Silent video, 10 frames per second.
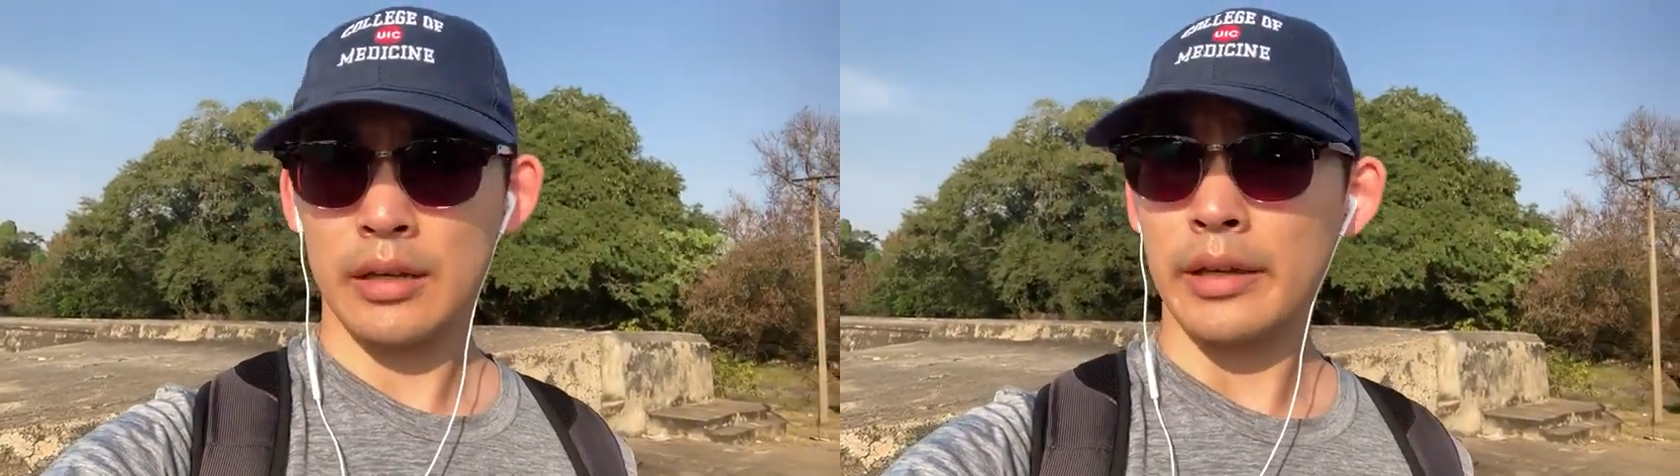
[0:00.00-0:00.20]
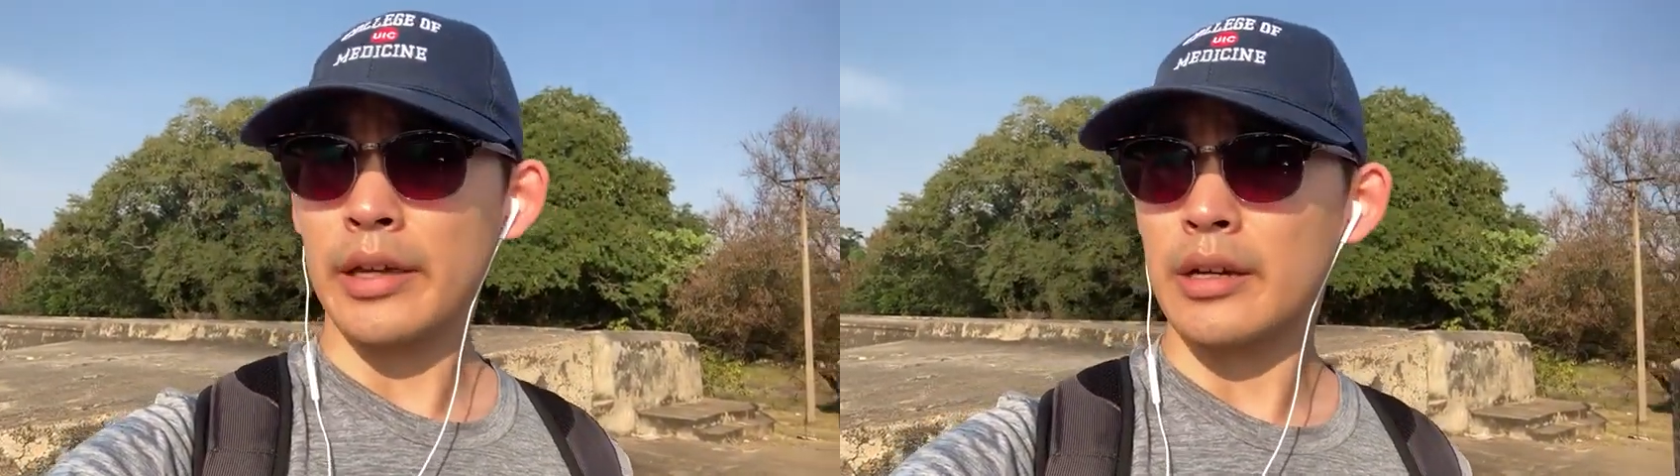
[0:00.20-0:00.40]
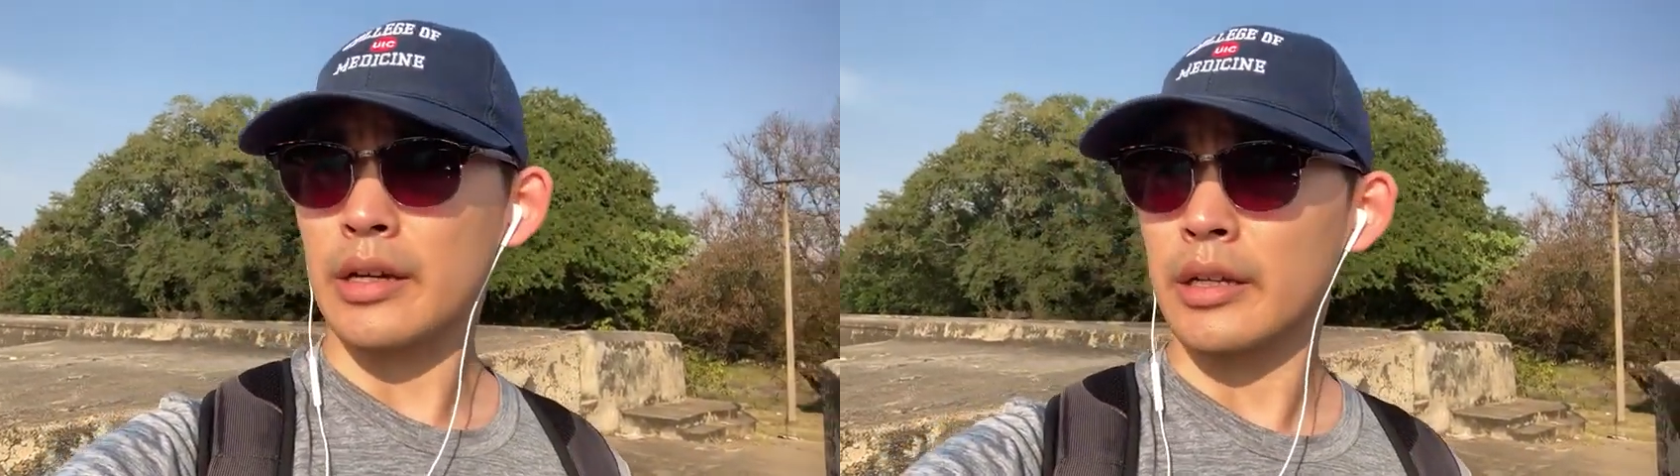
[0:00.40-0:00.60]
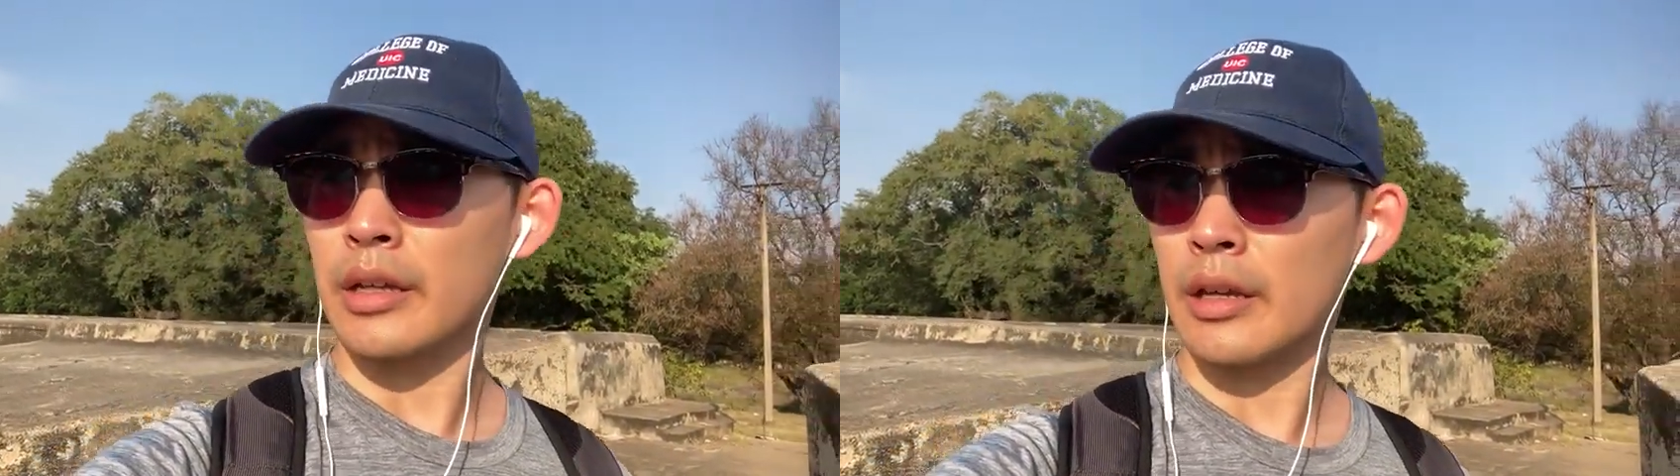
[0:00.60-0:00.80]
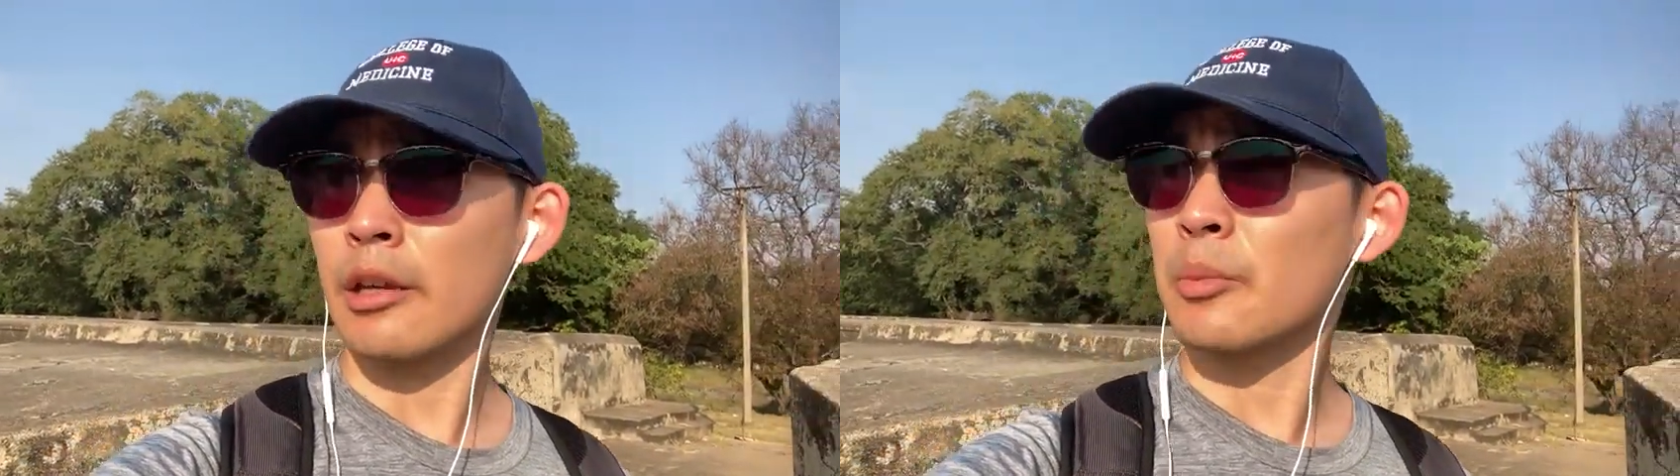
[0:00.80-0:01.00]

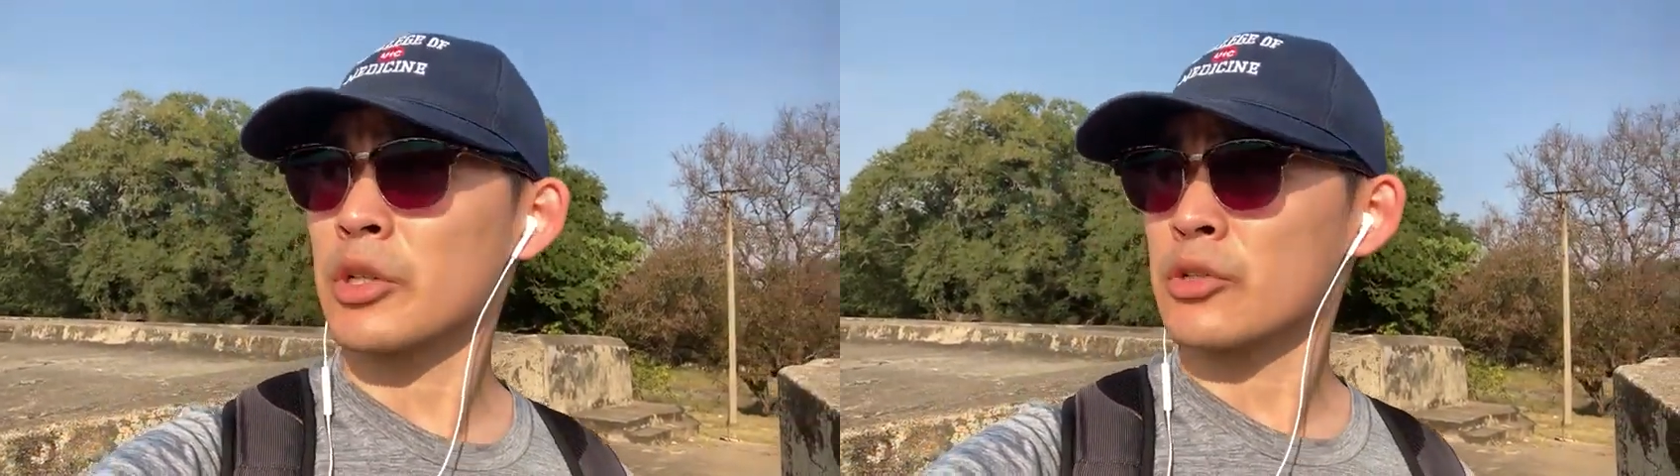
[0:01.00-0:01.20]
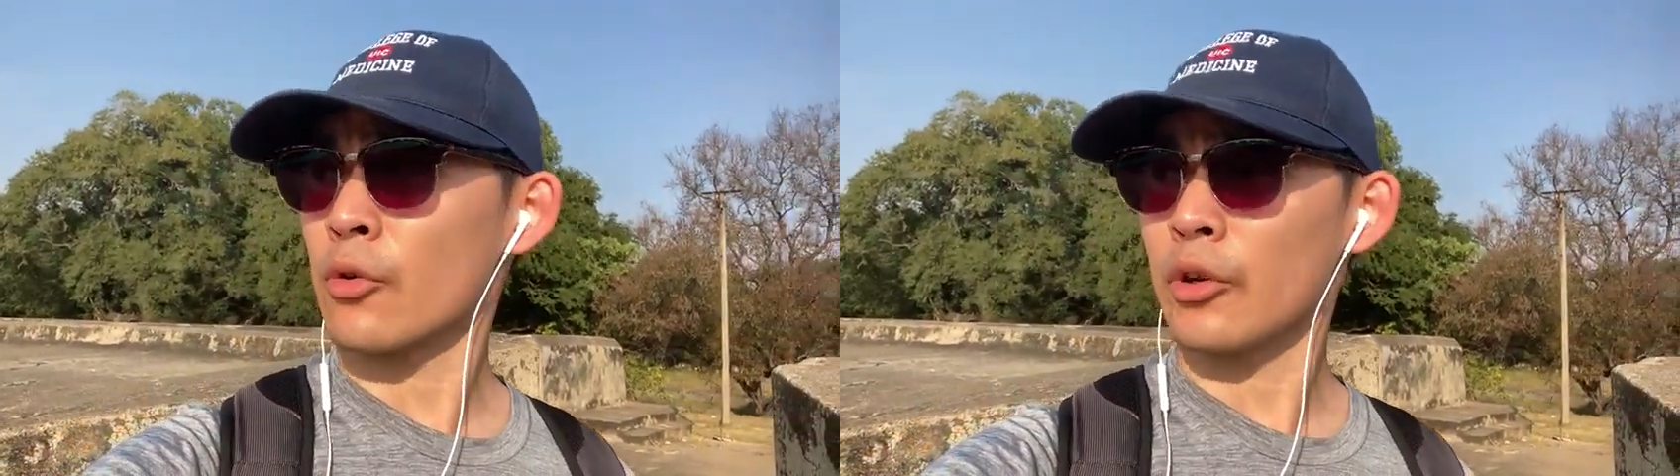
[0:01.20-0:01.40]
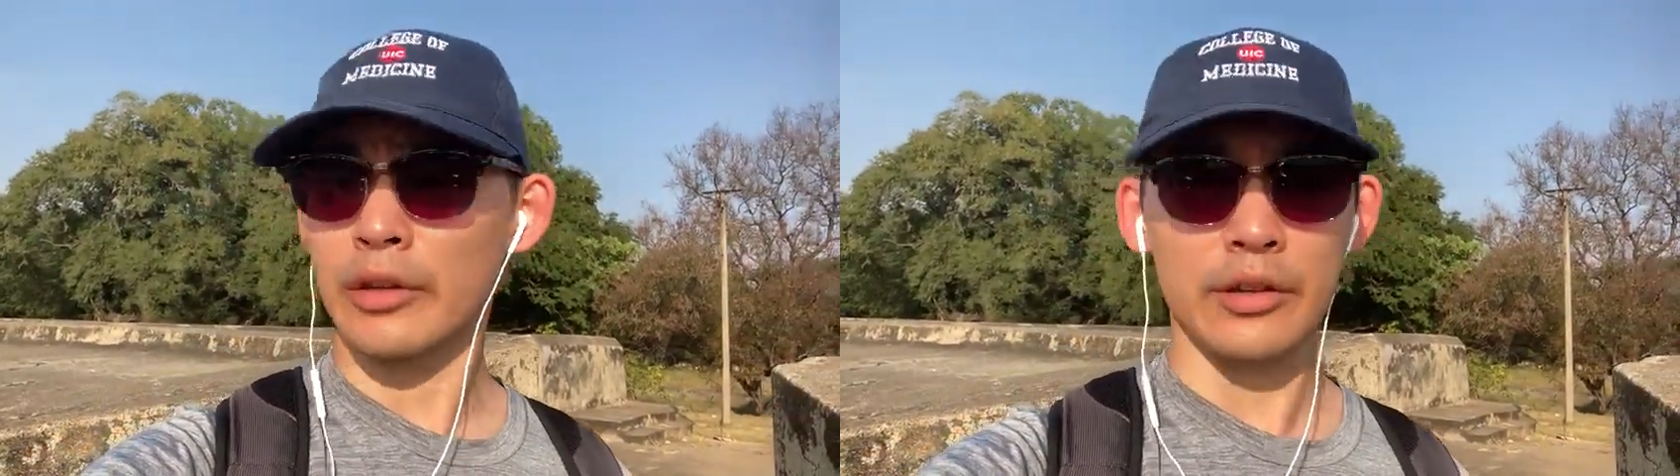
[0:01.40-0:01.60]
and am enjoying